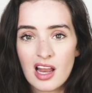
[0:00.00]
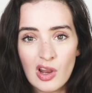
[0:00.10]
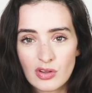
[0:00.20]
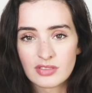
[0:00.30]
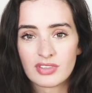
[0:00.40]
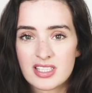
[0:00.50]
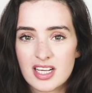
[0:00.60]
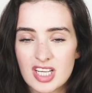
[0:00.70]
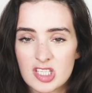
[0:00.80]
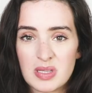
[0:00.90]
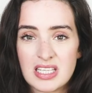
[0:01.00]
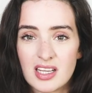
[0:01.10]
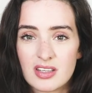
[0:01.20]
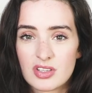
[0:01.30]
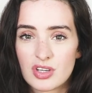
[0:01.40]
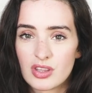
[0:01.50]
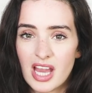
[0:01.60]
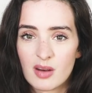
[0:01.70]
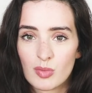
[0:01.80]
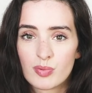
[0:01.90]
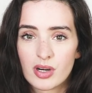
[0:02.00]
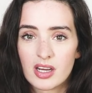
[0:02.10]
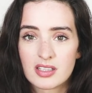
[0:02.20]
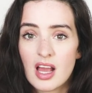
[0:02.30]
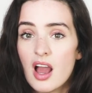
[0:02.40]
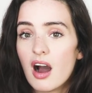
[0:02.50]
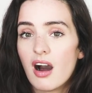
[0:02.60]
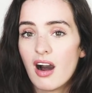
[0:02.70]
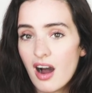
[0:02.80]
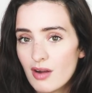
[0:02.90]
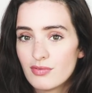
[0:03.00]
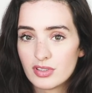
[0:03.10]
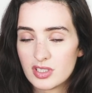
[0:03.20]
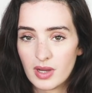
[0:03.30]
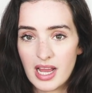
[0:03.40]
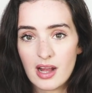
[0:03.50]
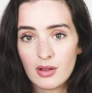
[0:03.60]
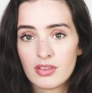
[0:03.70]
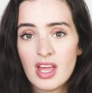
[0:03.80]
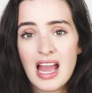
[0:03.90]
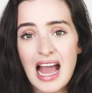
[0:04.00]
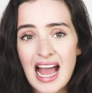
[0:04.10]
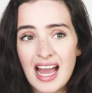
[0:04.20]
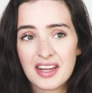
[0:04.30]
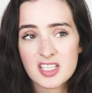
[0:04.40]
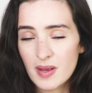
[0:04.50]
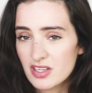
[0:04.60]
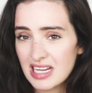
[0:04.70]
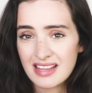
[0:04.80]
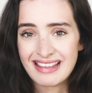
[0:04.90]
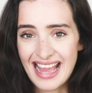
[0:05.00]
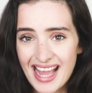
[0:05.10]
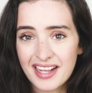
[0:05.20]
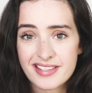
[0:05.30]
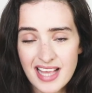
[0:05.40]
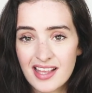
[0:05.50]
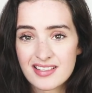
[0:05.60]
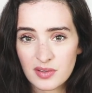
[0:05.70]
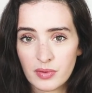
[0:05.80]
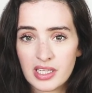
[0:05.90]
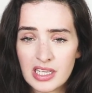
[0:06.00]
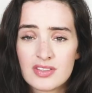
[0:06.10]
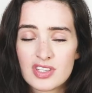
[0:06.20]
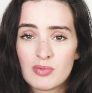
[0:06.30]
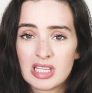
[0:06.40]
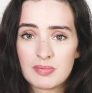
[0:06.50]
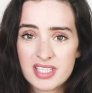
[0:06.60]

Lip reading: A lot of research has been done to show that animal products are harmful to our health, and especially in the excess that we are consuming them